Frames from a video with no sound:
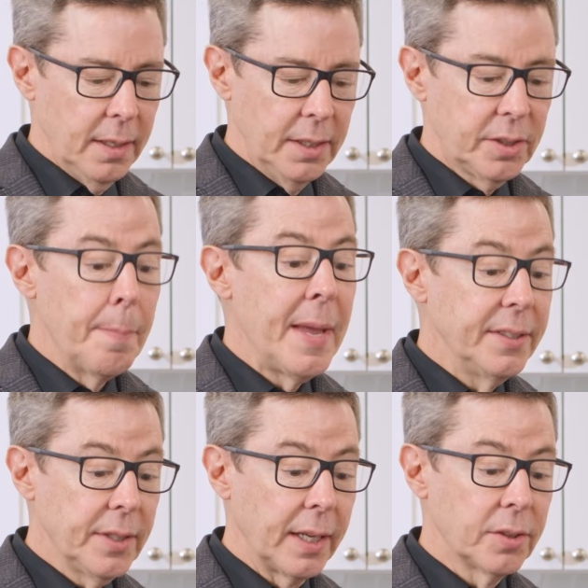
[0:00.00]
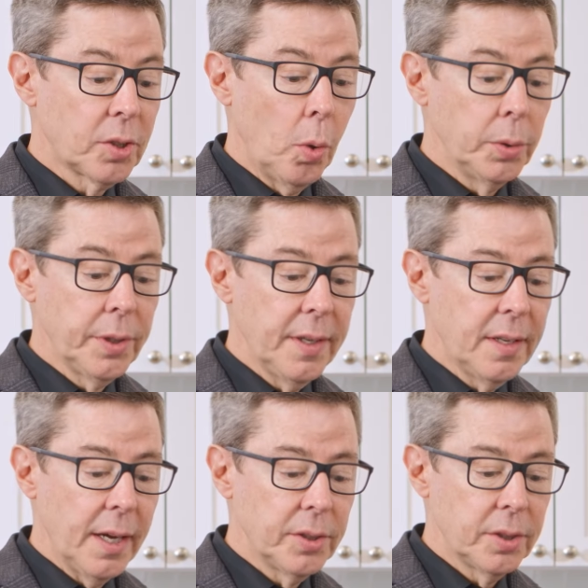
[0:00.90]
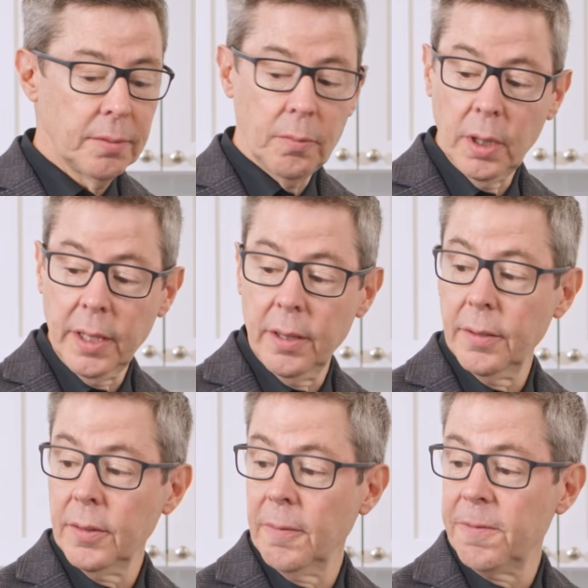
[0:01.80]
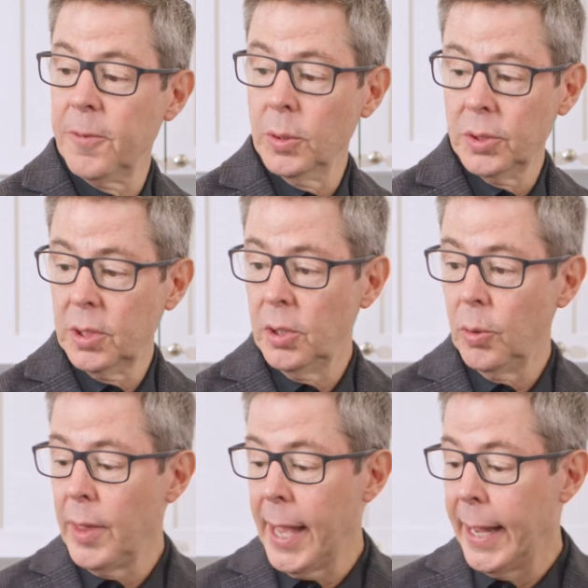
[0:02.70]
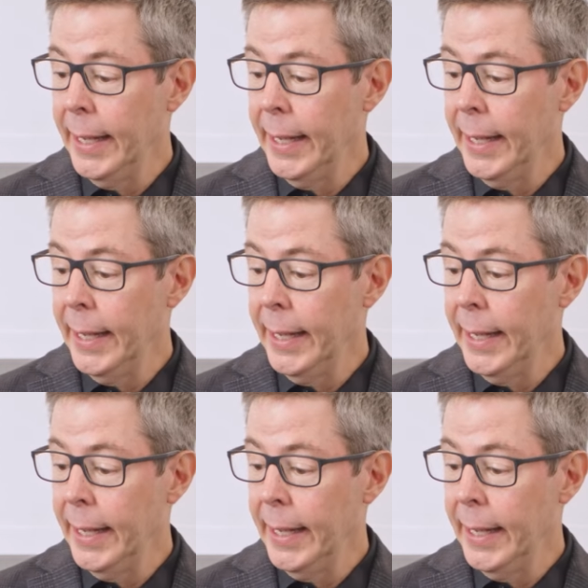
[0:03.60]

It's amazing. It's cold to the touch, really the first to do that